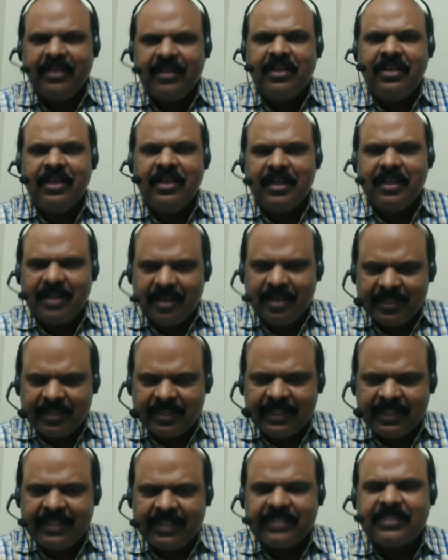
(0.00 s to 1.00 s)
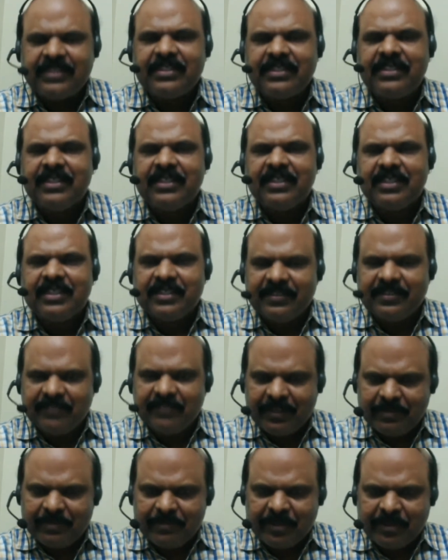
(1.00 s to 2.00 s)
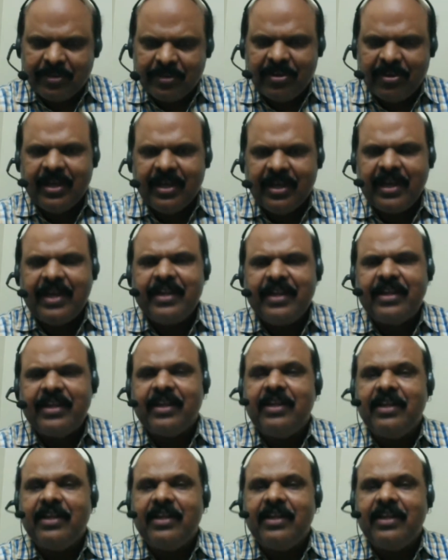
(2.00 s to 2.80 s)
Northeast. He is from Nagaland.